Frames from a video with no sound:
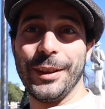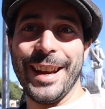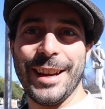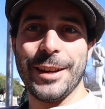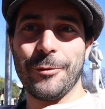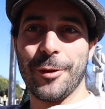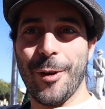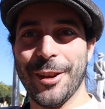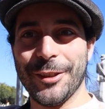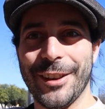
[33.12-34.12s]
Today we're
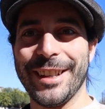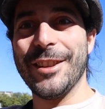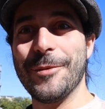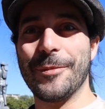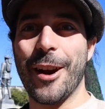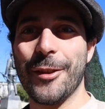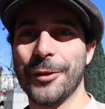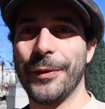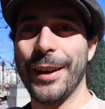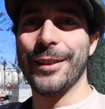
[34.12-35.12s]
wandering New
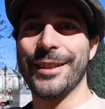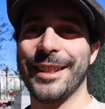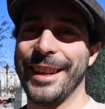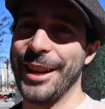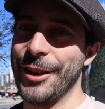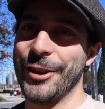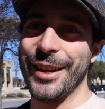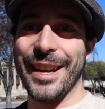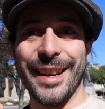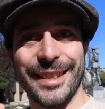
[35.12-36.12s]
Braunfels here
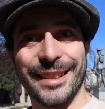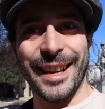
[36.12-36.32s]
in